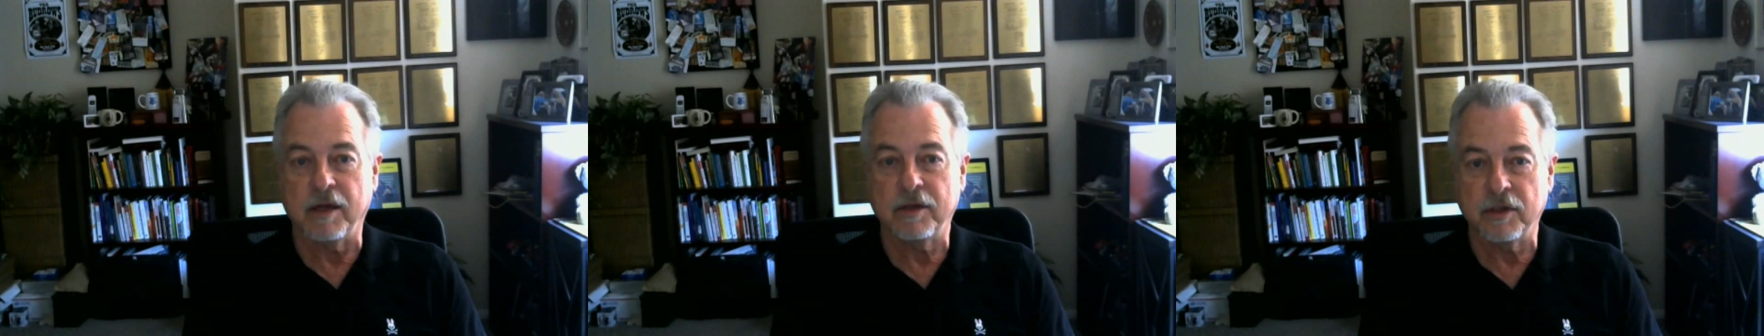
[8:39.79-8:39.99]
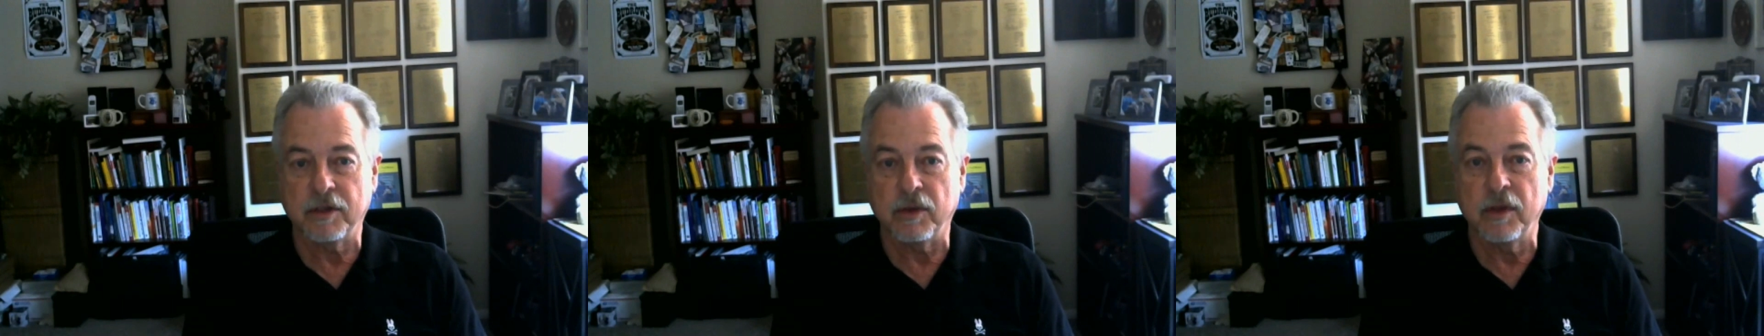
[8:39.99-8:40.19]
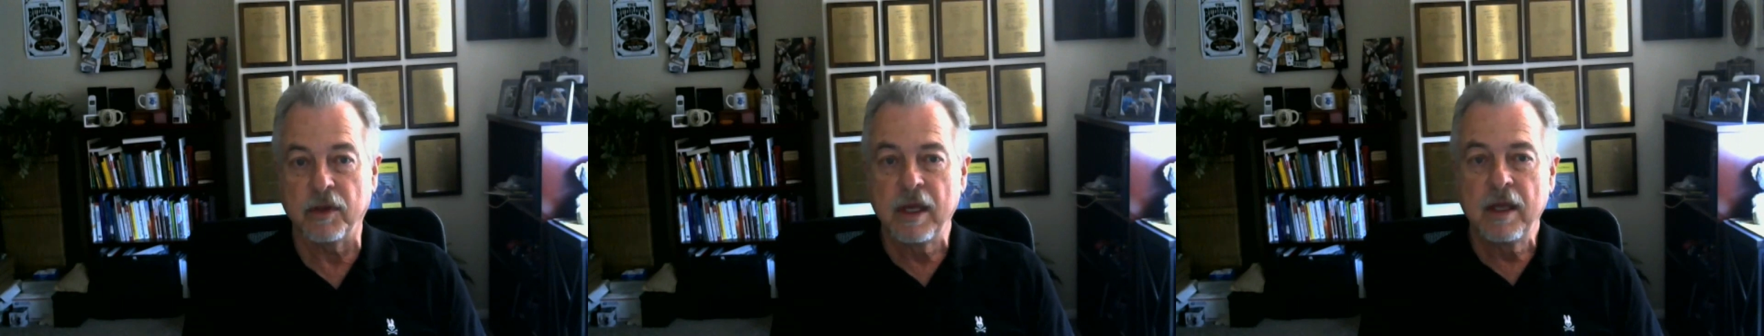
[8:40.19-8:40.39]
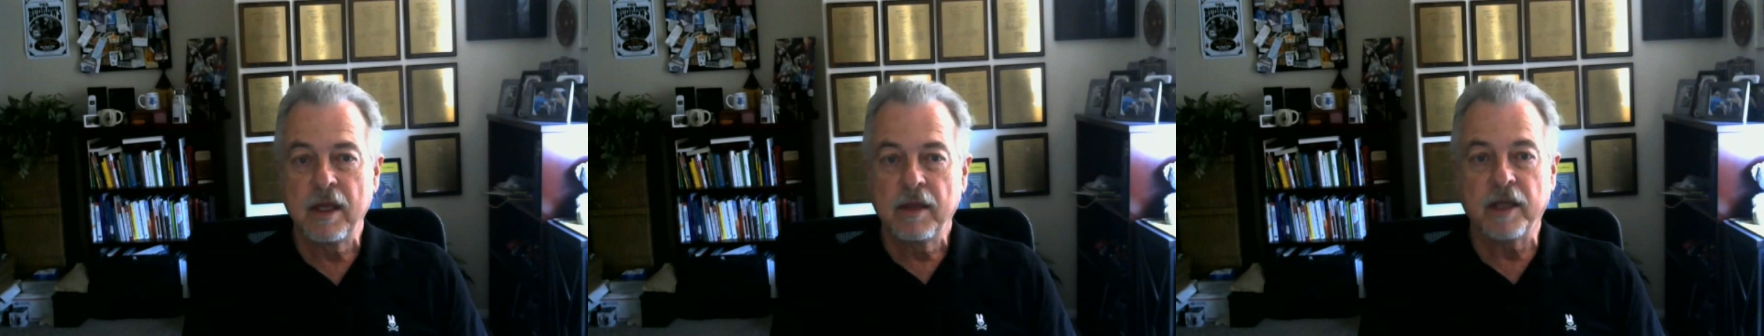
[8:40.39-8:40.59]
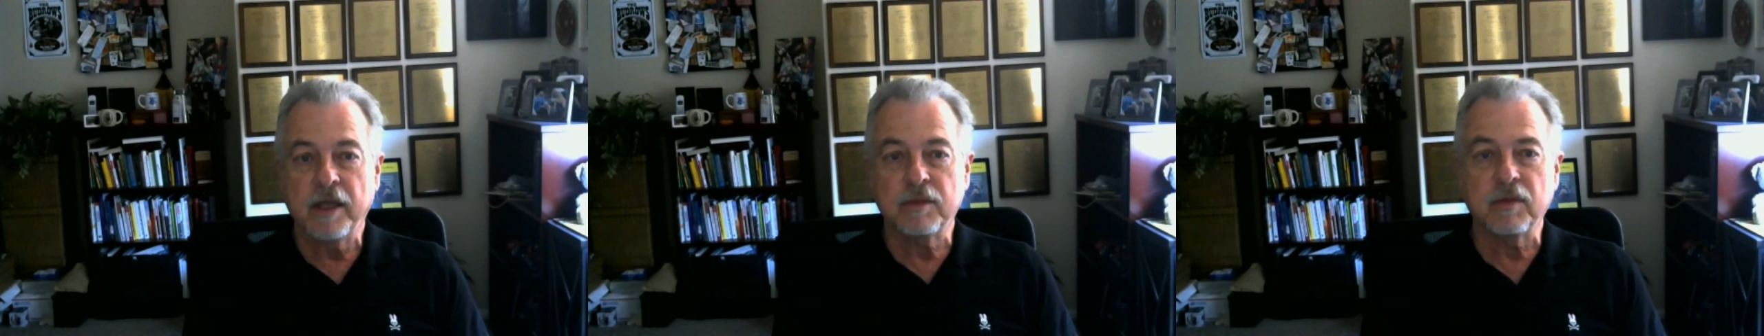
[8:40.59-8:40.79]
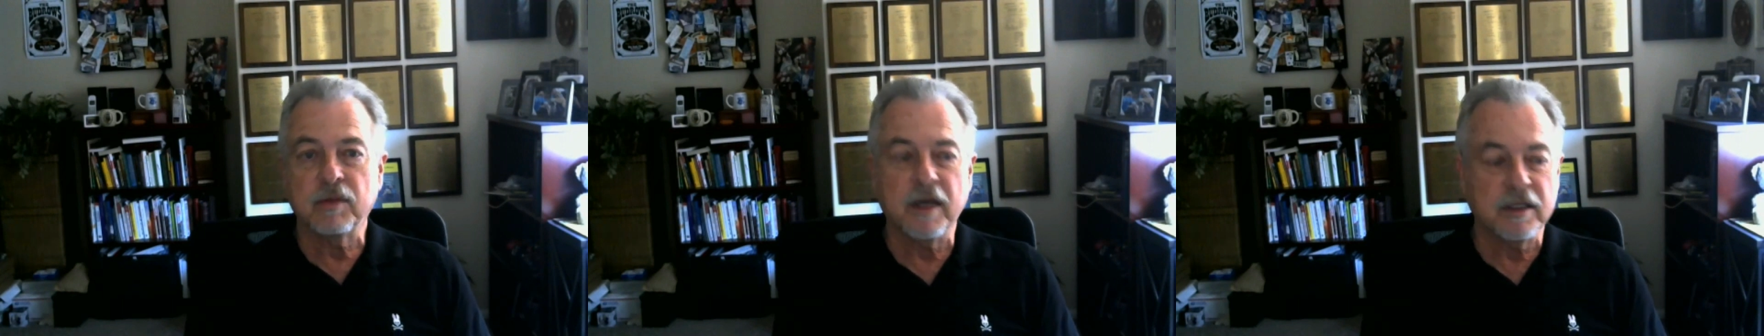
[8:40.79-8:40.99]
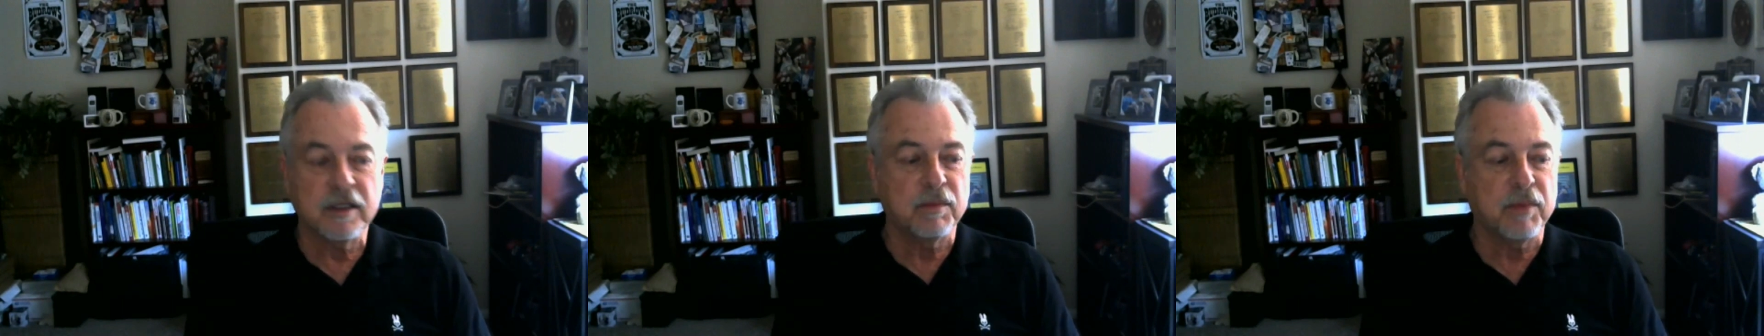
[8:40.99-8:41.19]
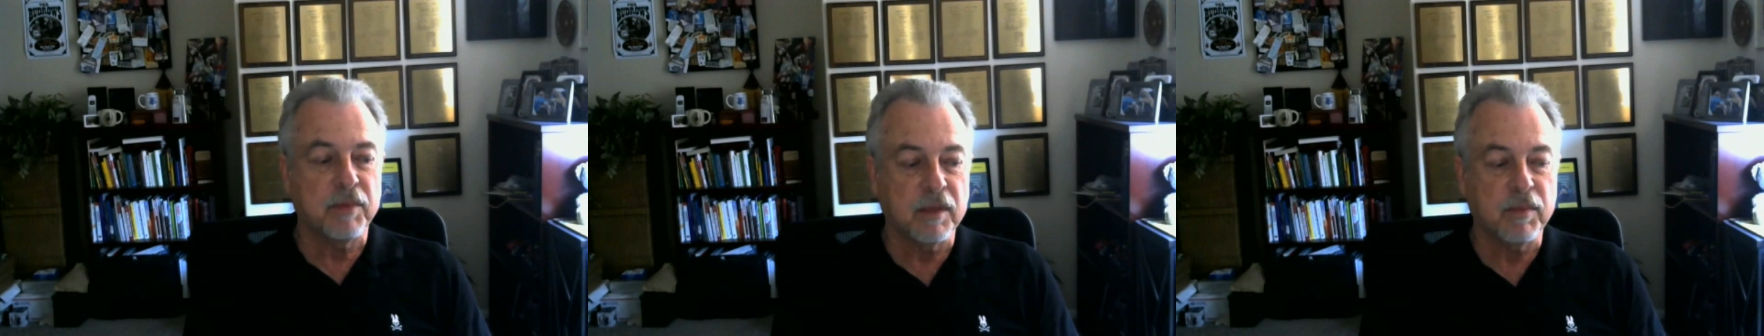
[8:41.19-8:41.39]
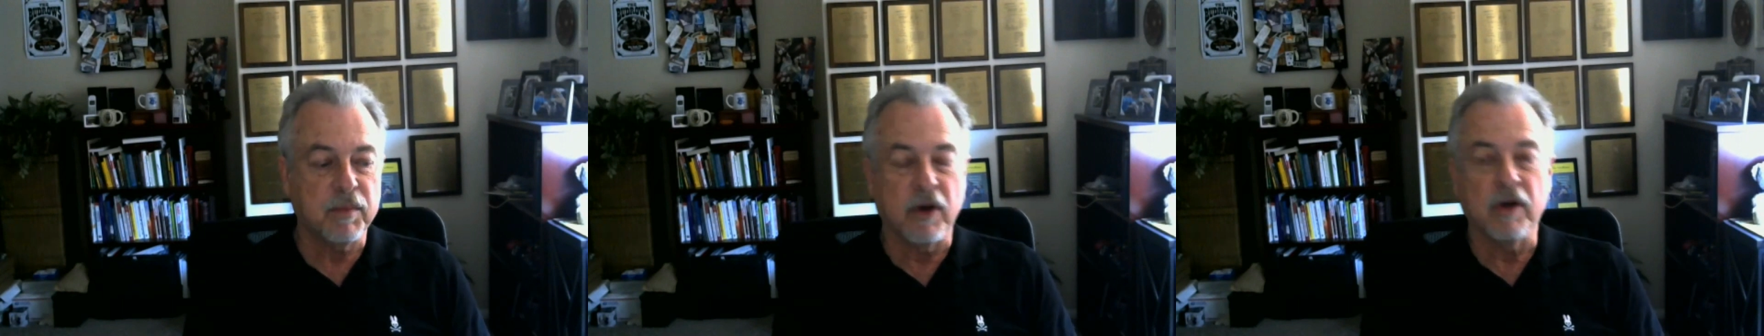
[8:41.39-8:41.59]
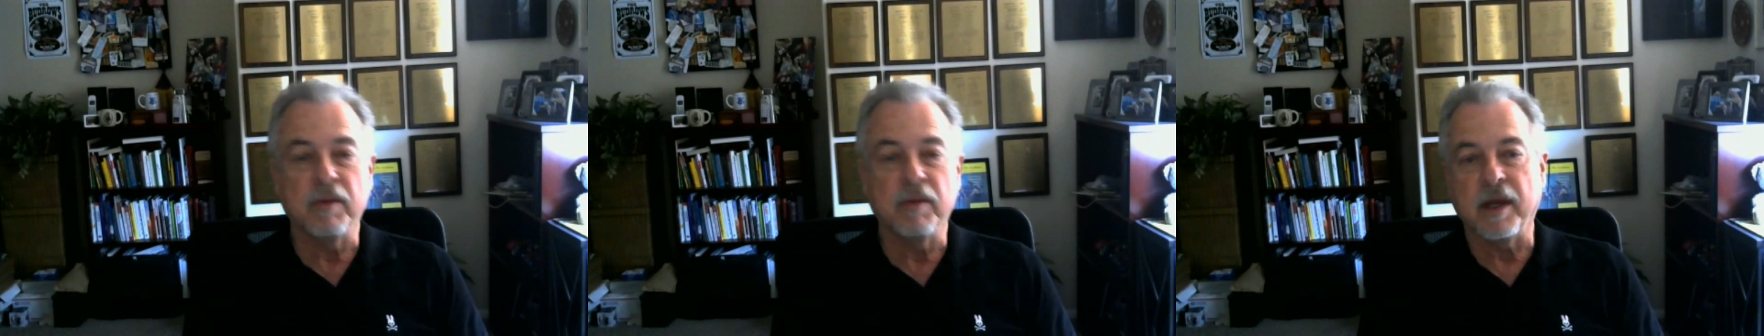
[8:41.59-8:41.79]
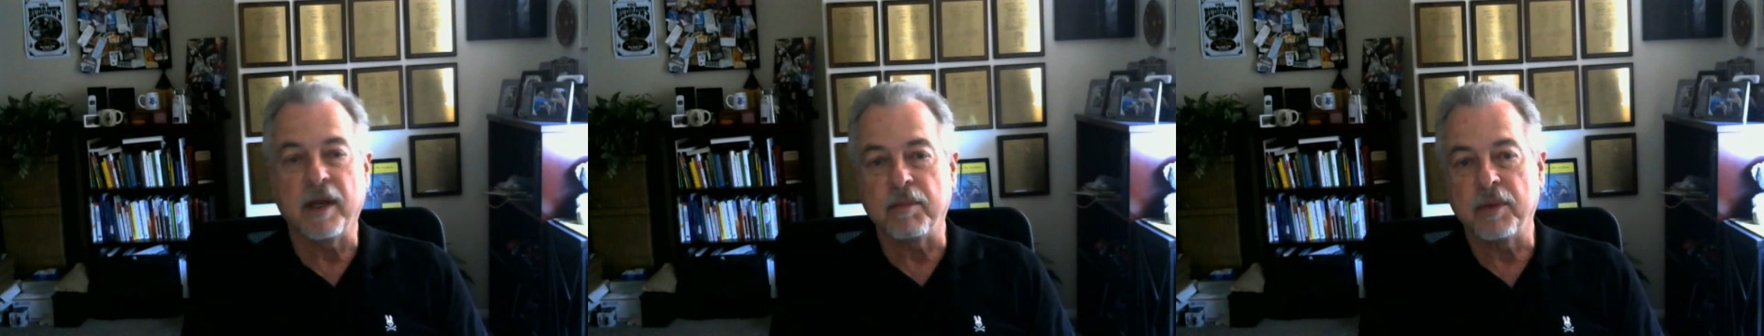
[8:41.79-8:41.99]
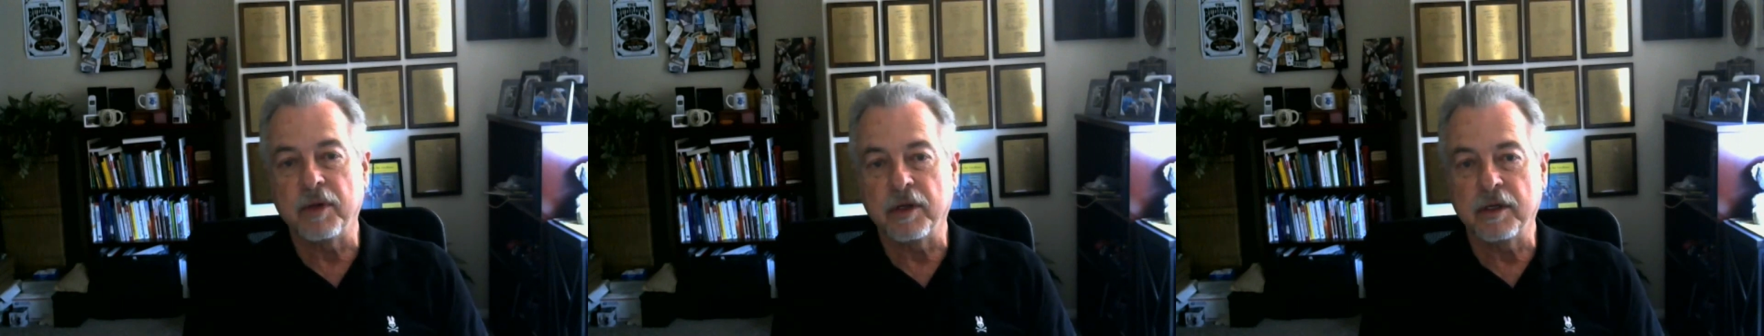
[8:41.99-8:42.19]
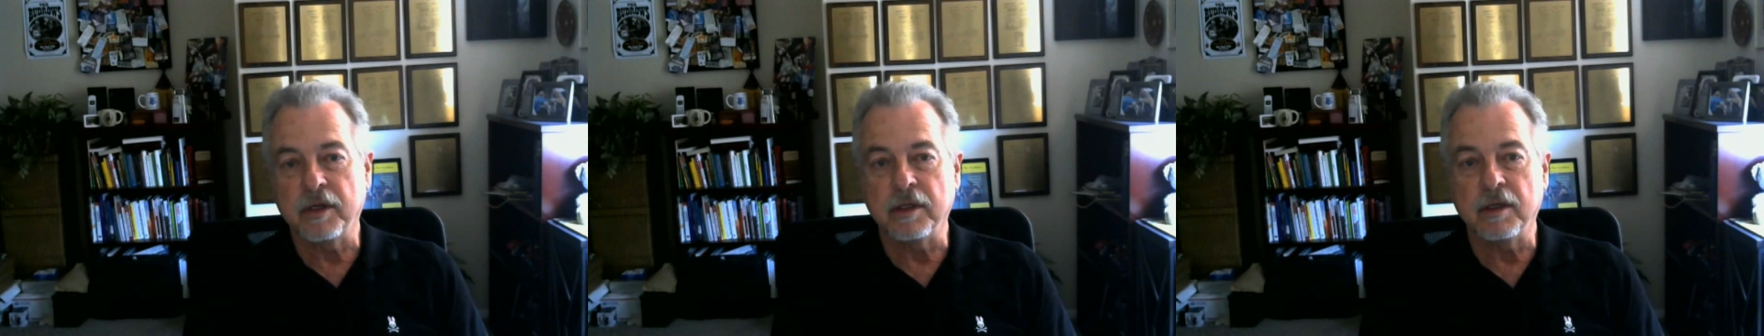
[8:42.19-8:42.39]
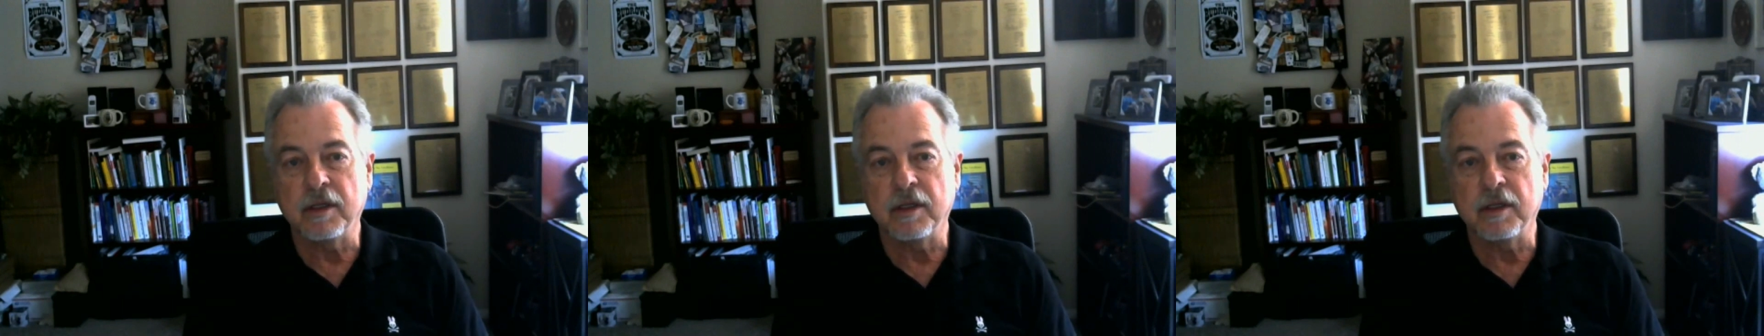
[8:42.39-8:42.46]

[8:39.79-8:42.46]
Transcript: So that's a big part of my book.